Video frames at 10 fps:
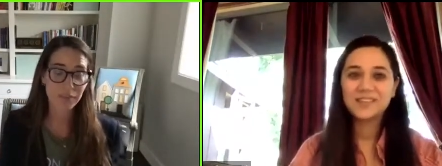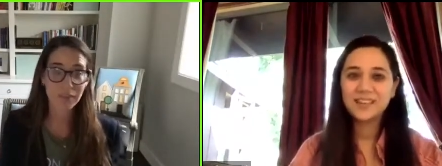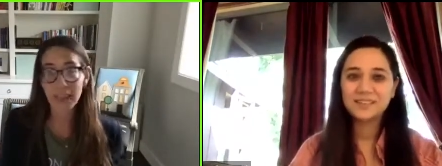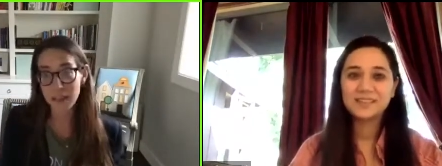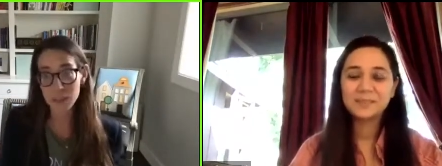
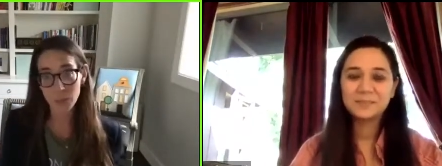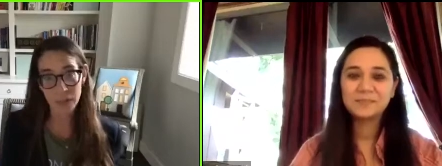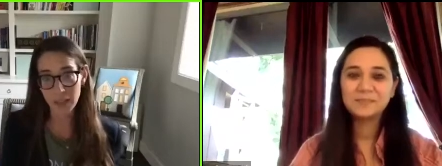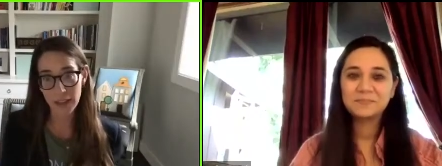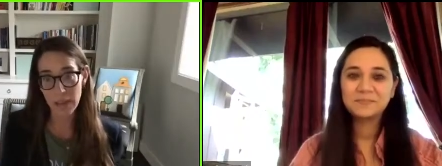Speaker 1: that's the
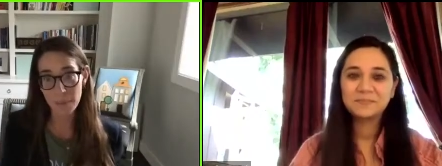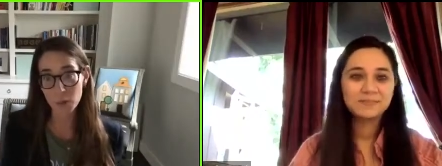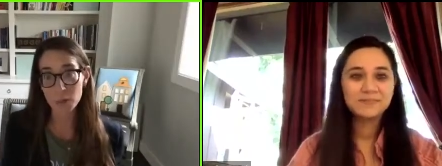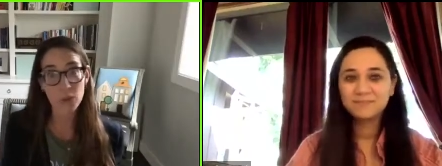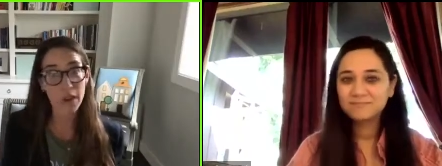way to get
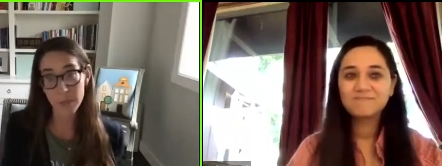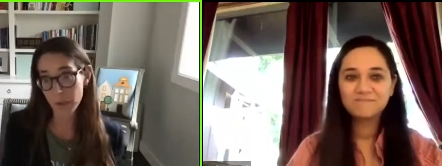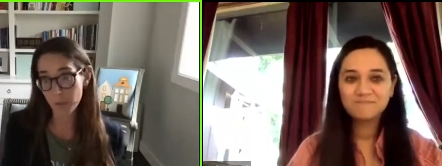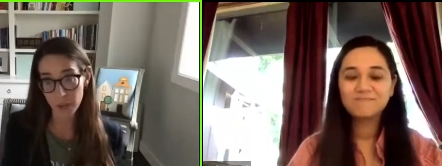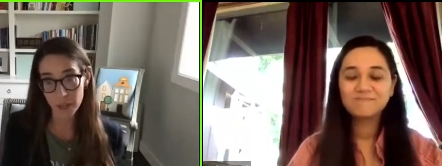capital. But you've got to be
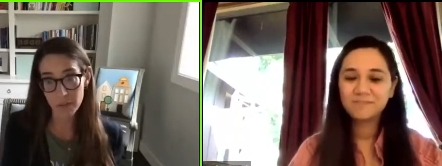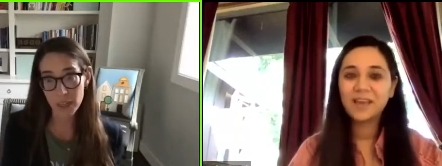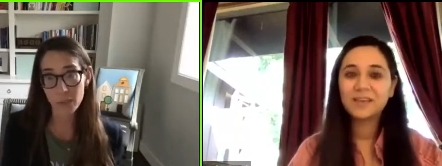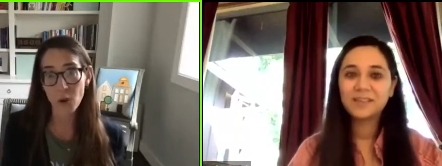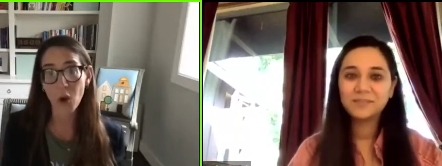in front of
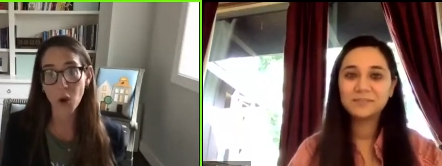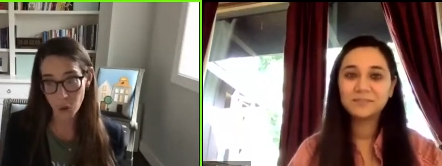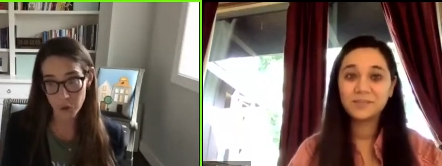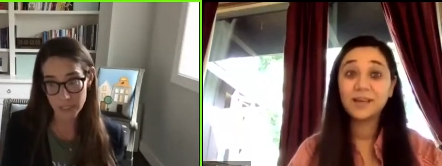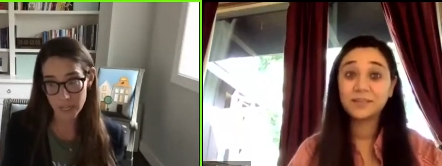them
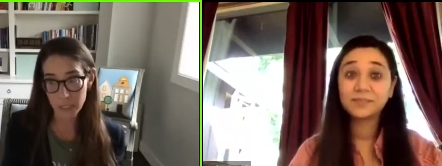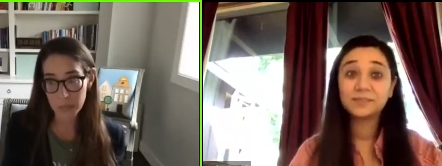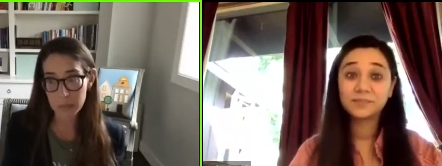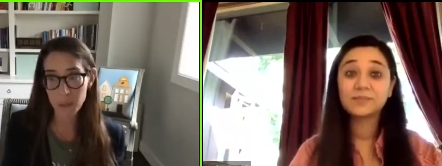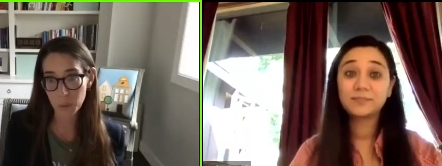all the
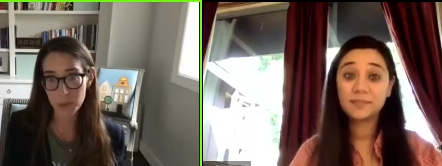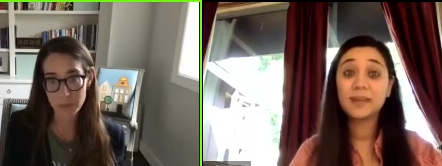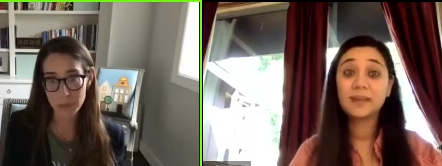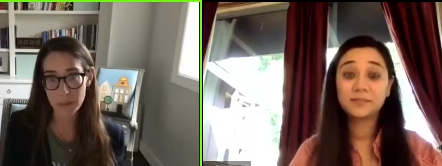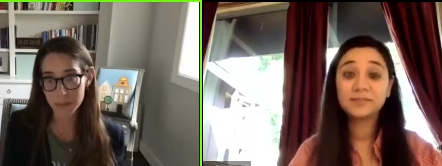time in order to
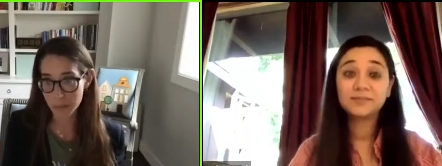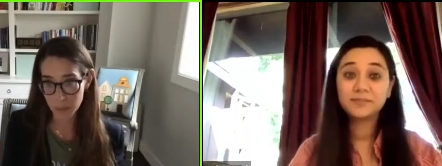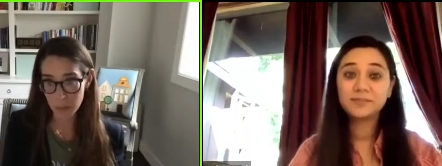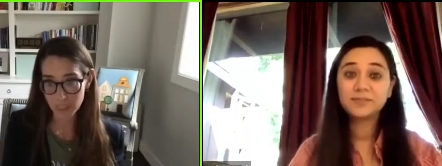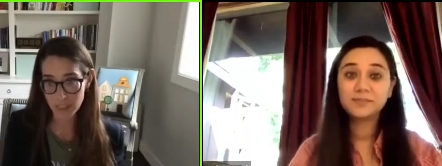be the best at a
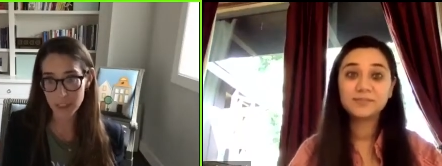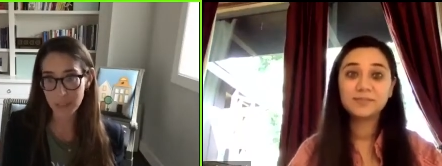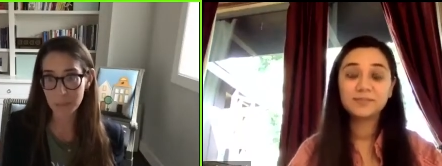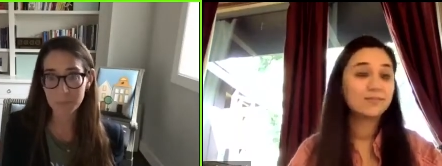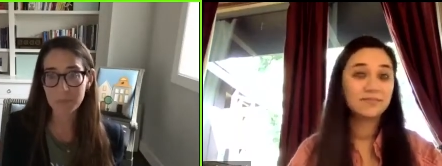moment in time.
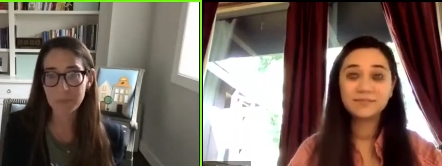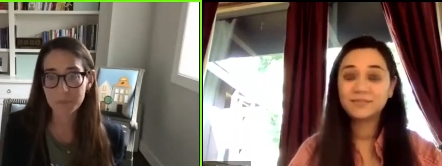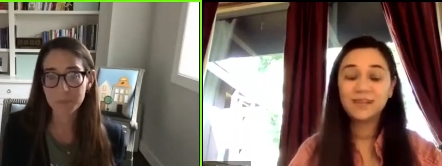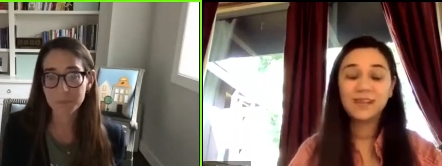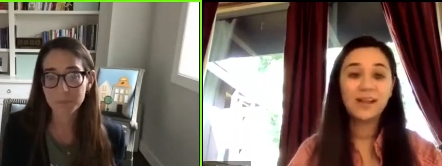
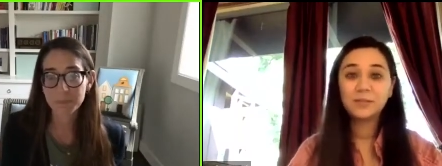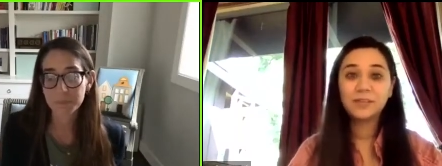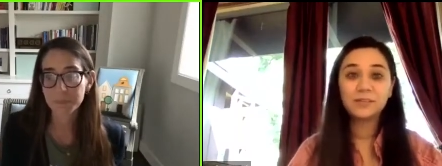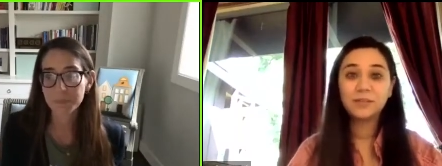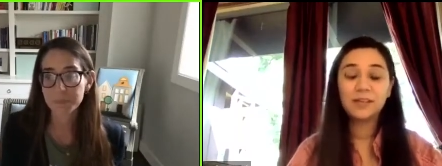
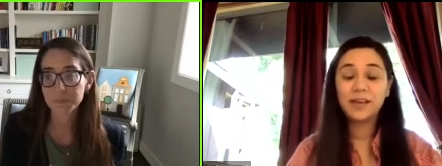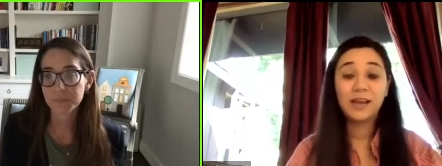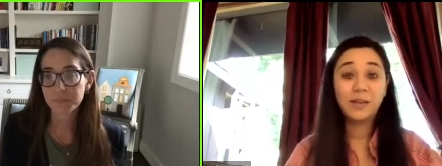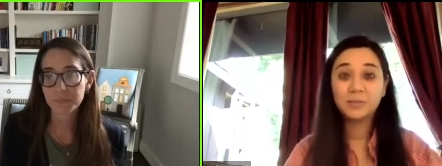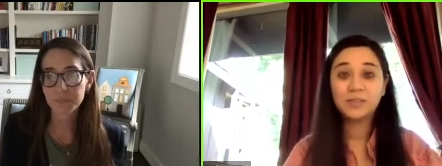
Speaker 2: Absolutely,
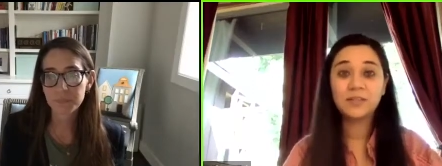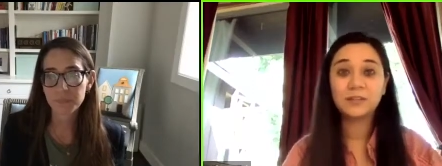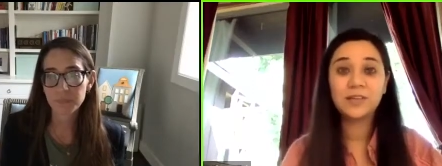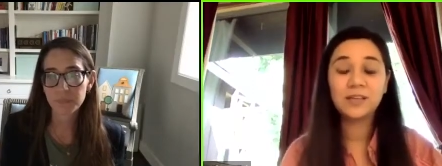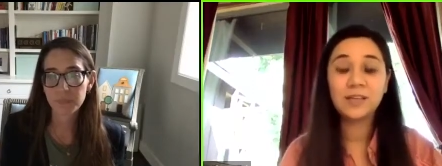
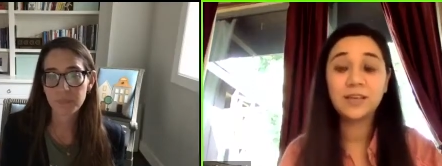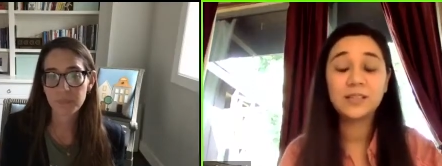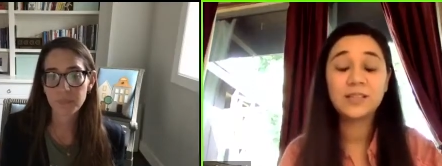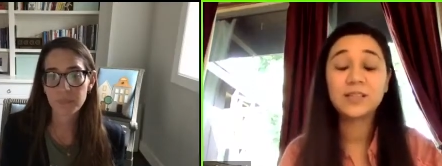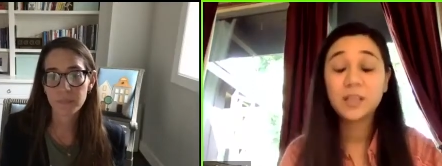absolutely. That
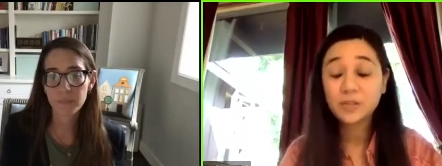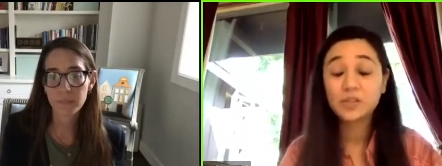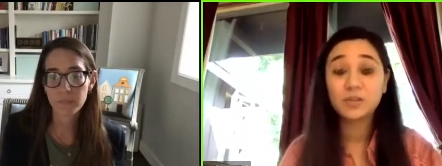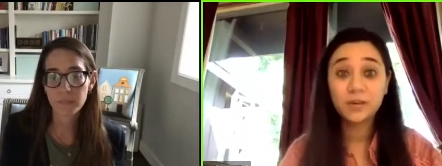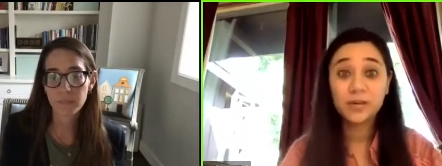is
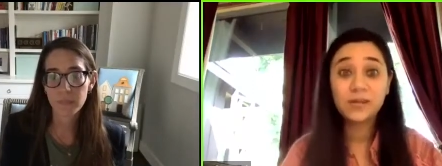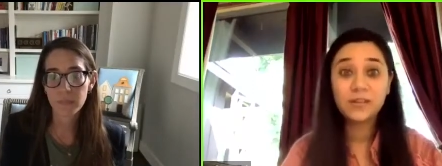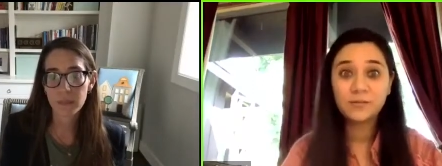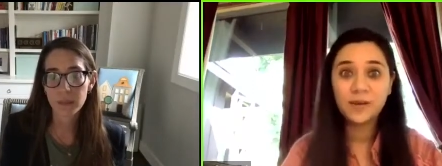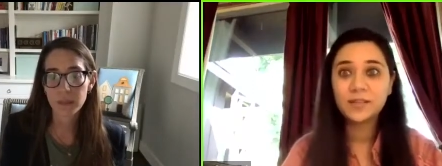such great
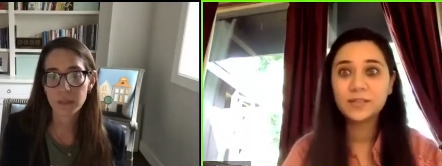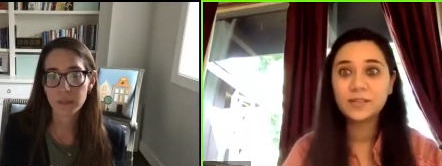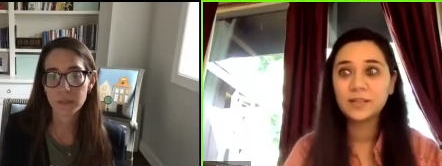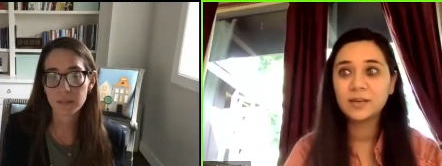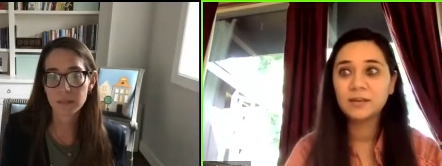
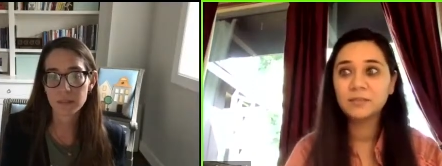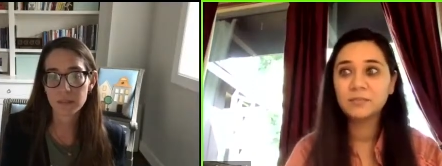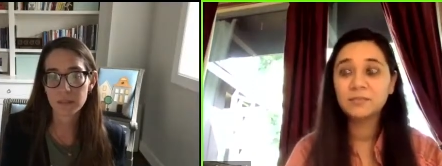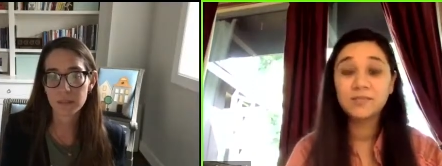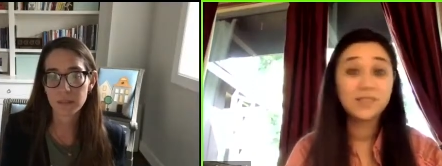advice. Um,
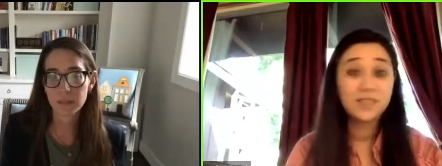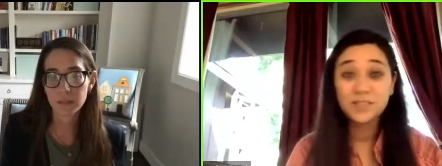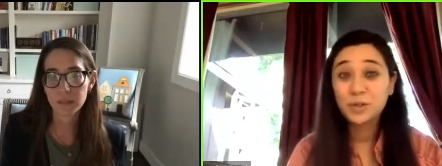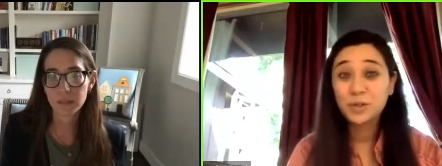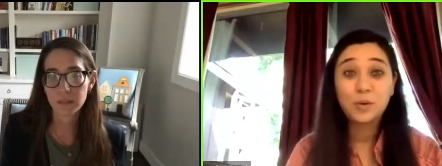
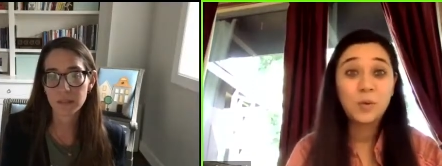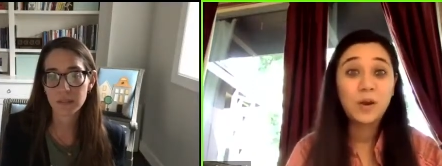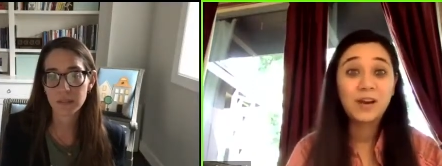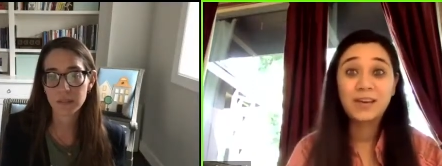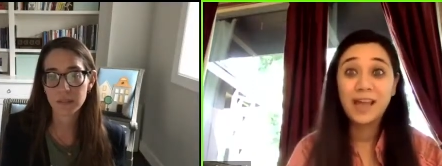stick to your
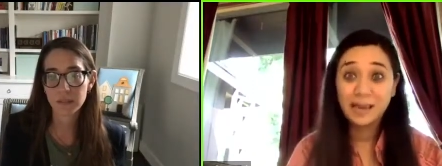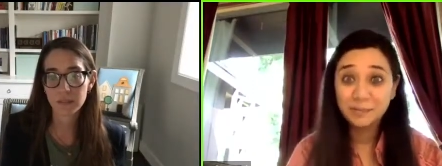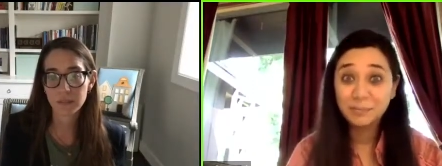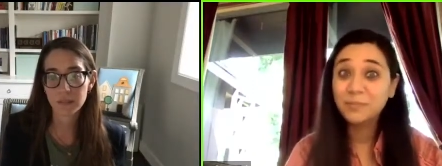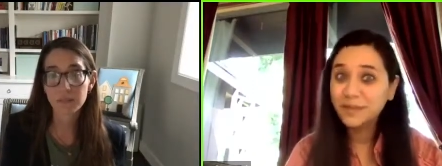why
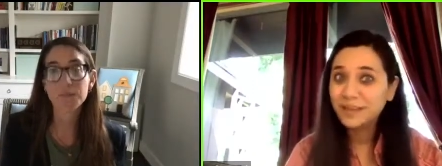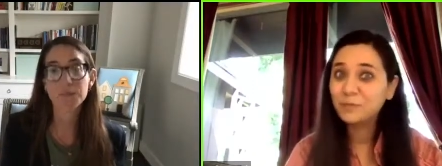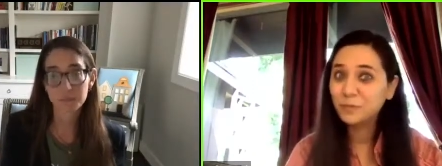and be in